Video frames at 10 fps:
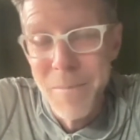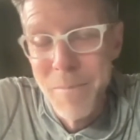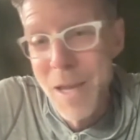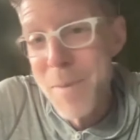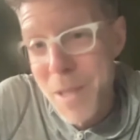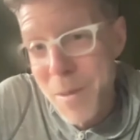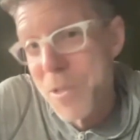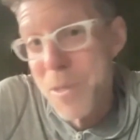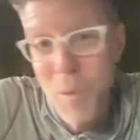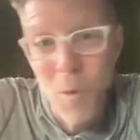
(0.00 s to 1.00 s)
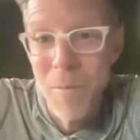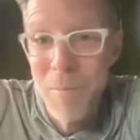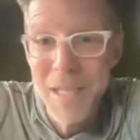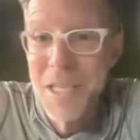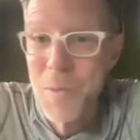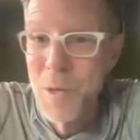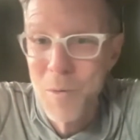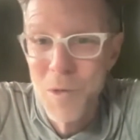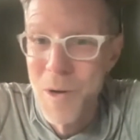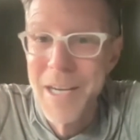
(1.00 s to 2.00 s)
maybe the most important message
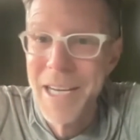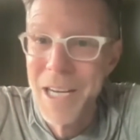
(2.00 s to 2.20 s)
we're trying to